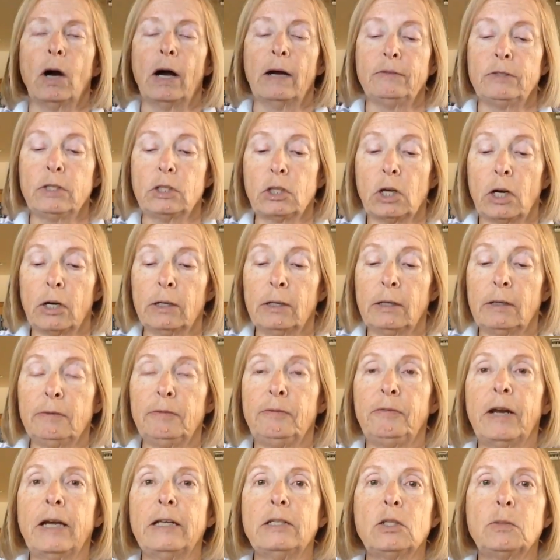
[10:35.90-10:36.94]
I've started a
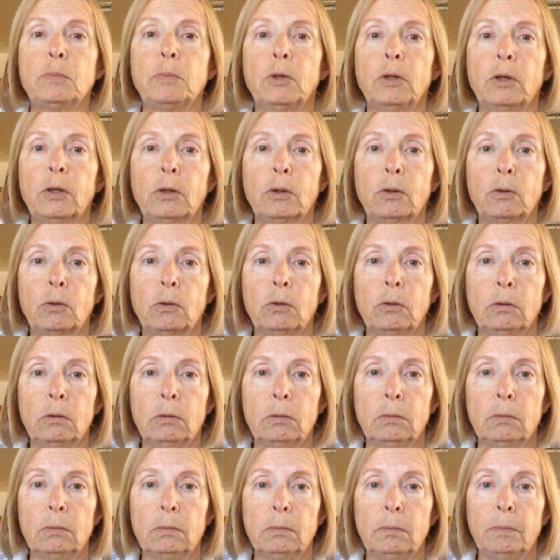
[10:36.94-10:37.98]
Facebook
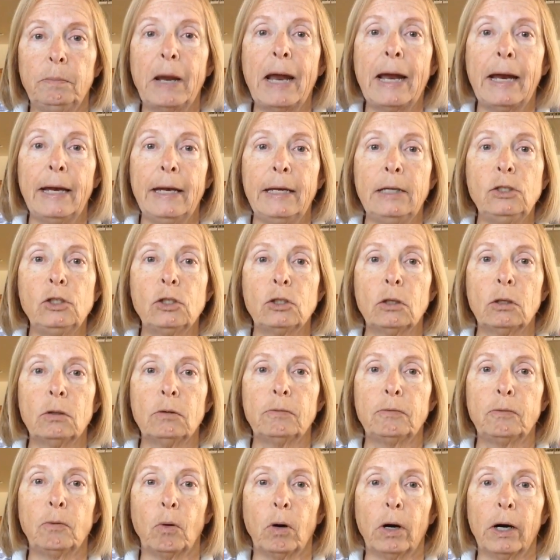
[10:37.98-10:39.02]
page
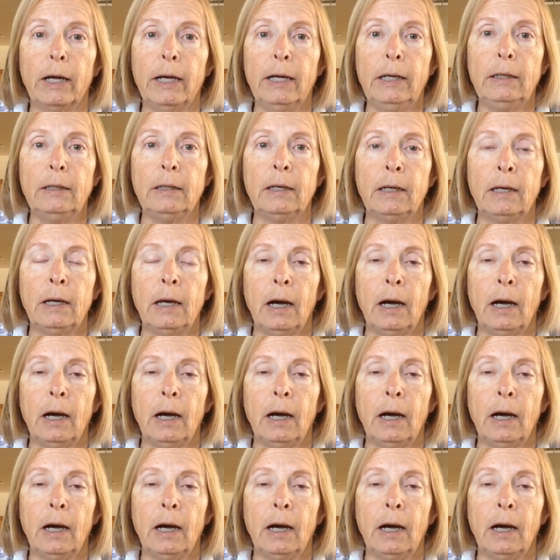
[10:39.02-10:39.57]
for it.